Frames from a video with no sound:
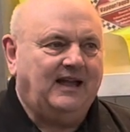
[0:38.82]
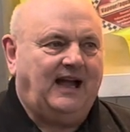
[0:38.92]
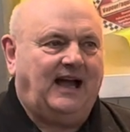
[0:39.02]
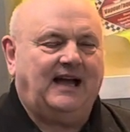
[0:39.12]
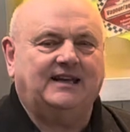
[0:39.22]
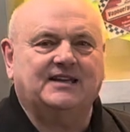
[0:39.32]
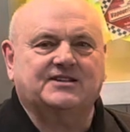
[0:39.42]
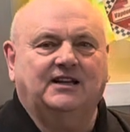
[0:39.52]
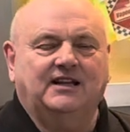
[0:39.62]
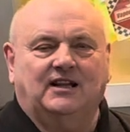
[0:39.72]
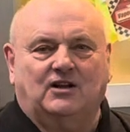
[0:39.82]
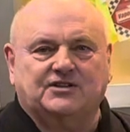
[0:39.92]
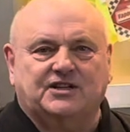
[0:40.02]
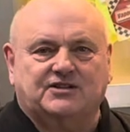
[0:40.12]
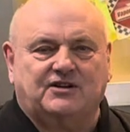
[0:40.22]
and it's a little
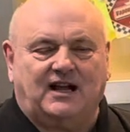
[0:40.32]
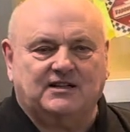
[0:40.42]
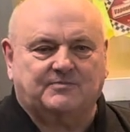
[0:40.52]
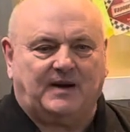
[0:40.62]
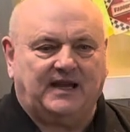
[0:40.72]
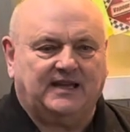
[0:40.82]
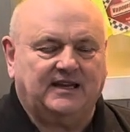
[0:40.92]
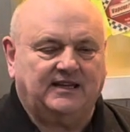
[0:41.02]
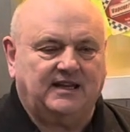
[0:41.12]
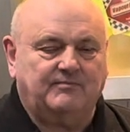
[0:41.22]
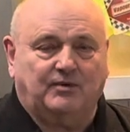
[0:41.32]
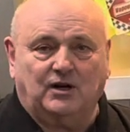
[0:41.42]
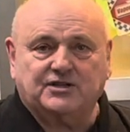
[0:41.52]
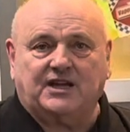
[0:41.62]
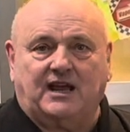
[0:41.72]
Ossett Trials bike, and he
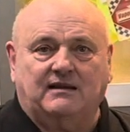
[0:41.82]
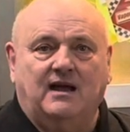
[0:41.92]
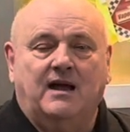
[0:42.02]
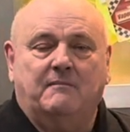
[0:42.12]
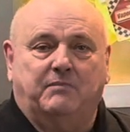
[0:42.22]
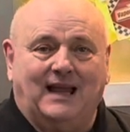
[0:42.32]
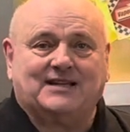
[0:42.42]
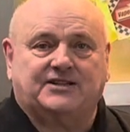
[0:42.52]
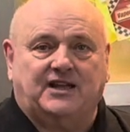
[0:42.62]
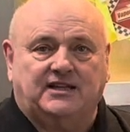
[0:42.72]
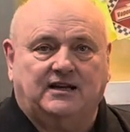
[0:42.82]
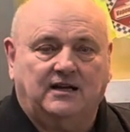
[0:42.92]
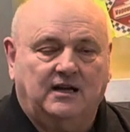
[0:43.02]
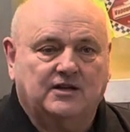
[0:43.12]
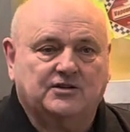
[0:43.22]
brought it in blasted.
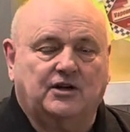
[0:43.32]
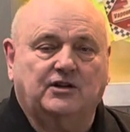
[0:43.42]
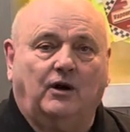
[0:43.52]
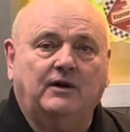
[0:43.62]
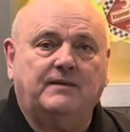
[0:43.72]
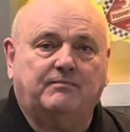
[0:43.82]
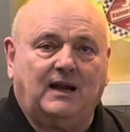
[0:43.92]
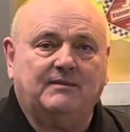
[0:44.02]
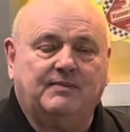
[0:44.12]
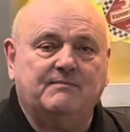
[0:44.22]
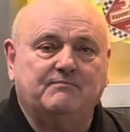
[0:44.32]
So it had already been